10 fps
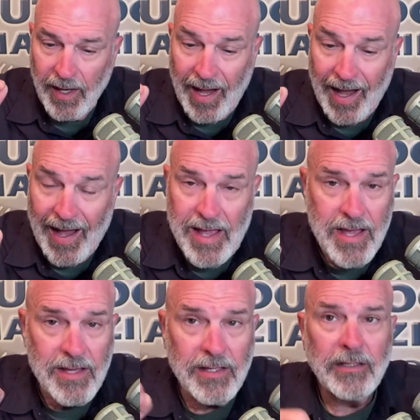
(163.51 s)

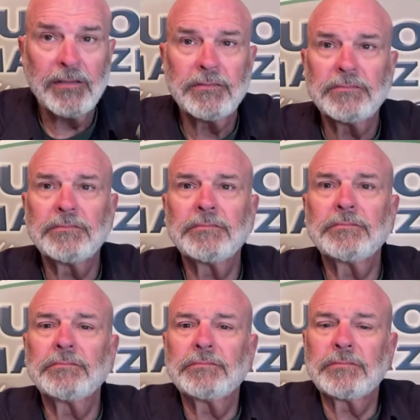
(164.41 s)
I
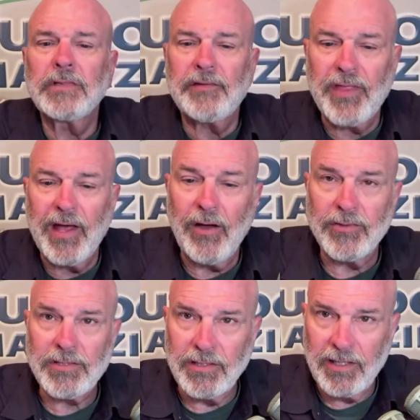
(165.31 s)
left the
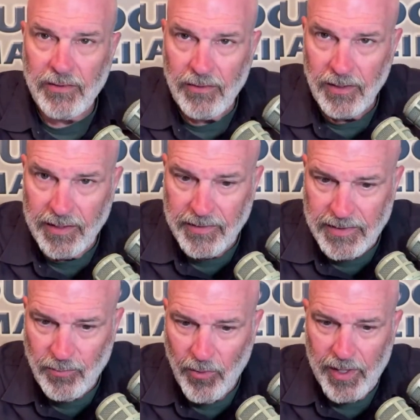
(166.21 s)
house a little early
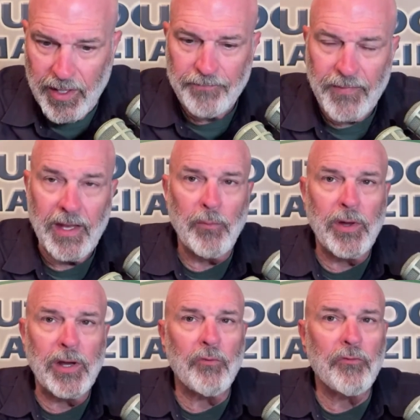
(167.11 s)
this morning and I
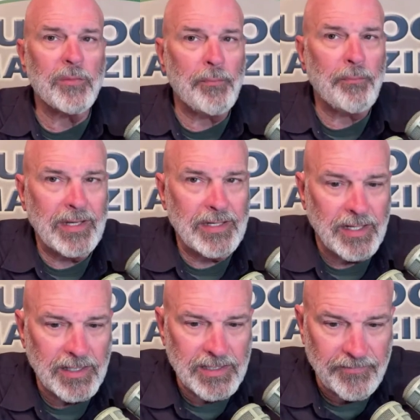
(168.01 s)
went over to my buddy
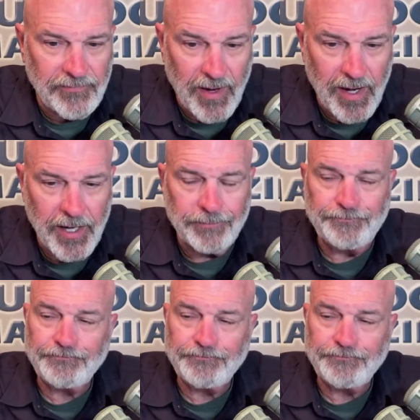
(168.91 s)
Doug's farm